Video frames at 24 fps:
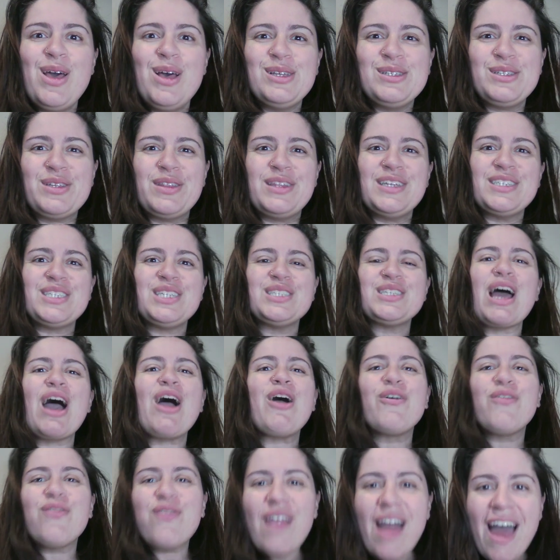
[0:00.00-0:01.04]
So this is
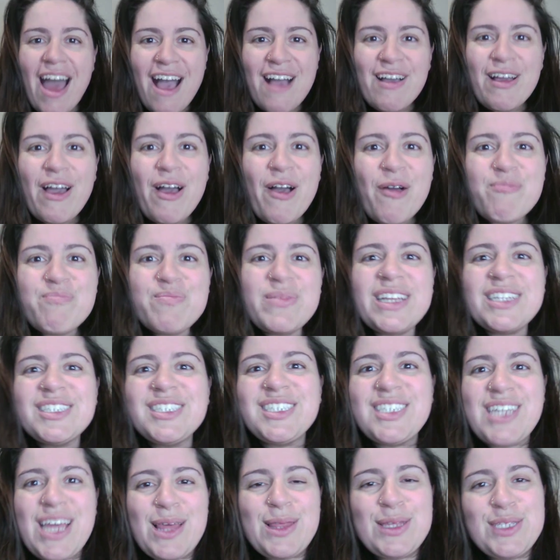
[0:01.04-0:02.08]
Our Flag
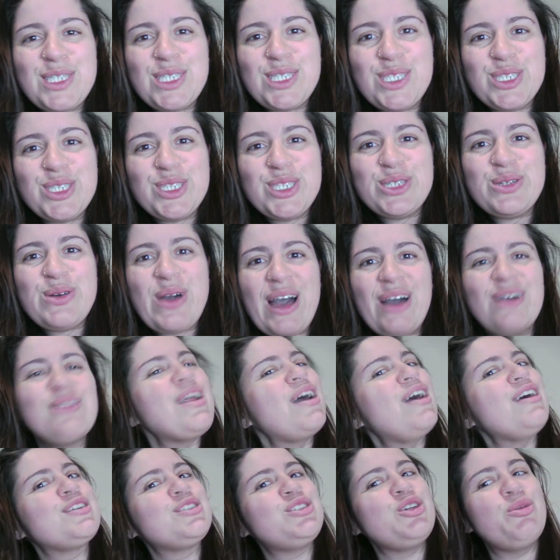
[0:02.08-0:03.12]
Means Death, season two, out
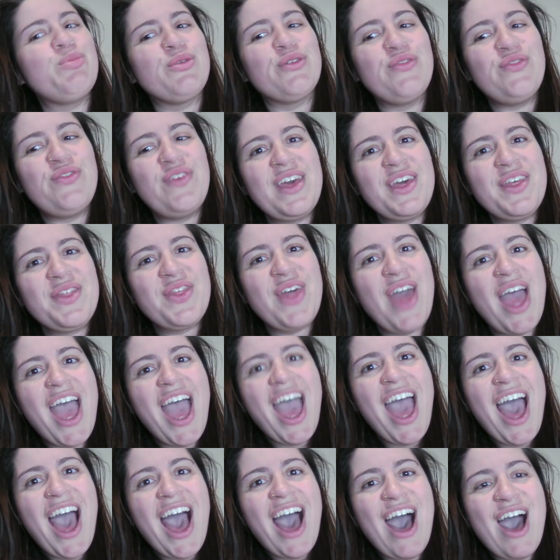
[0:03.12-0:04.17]
October
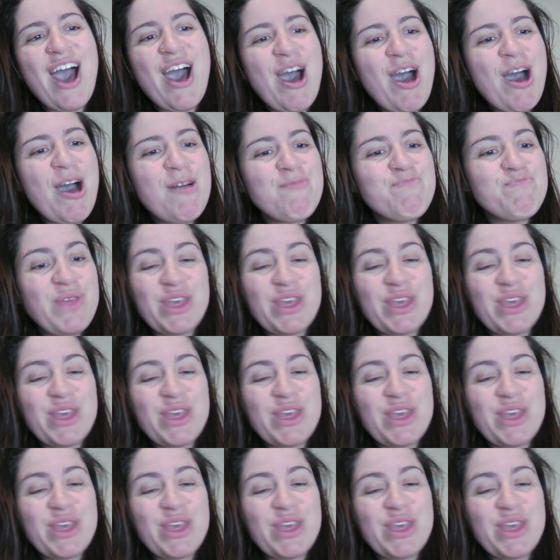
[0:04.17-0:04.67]
5th.